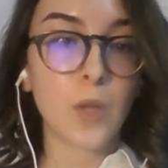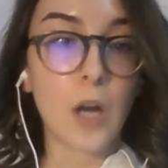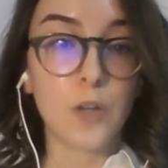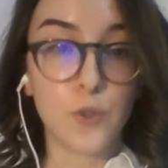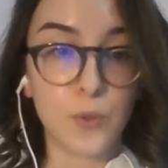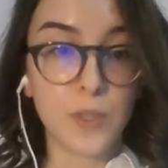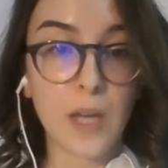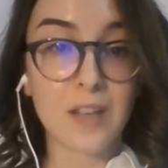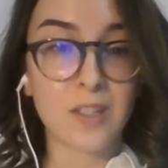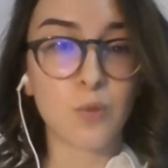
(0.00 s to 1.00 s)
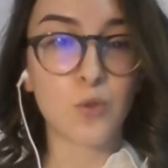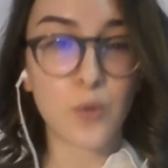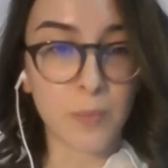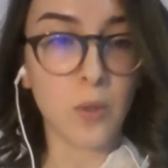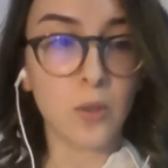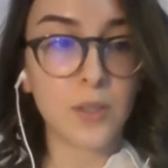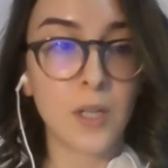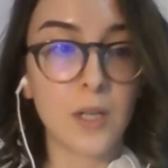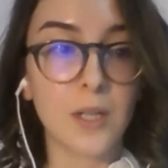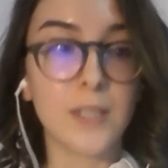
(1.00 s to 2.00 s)
our duty has now tripled,
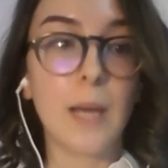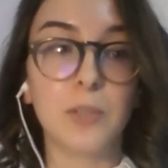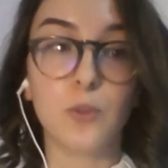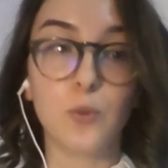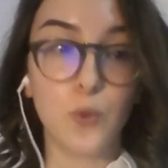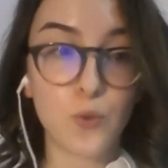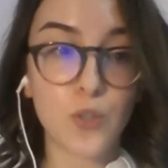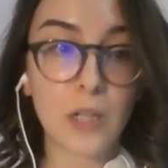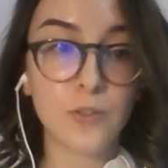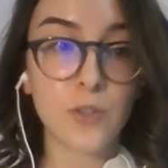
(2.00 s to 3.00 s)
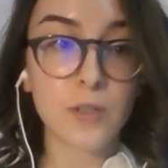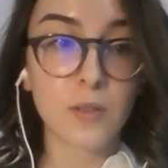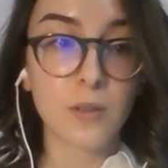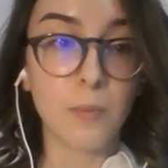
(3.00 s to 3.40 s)
adapting to new challenges,